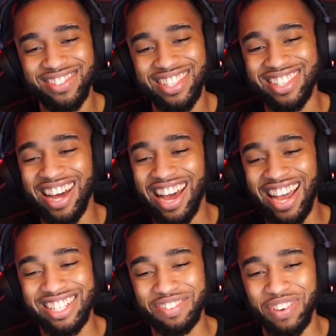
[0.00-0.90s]
Nah,
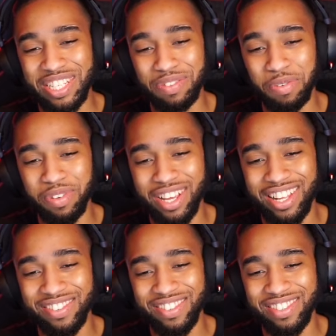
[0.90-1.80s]
actually, it might still be
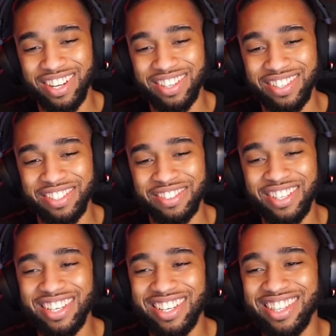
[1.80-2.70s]
Metallic Rogue. I don't know.
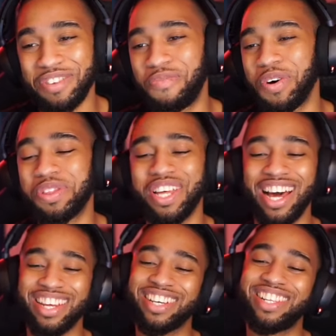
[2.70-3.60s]
They're both
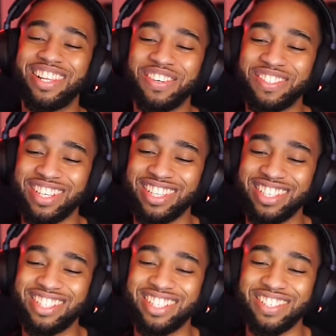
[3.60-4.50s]
kind of close. Like,
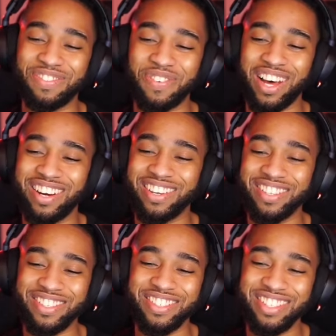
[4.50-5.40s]
this shit is fire, though.